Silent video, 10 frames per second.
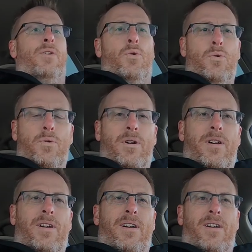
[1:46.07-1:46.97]
Whew.
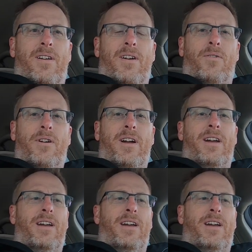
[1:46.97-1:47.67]
Okay.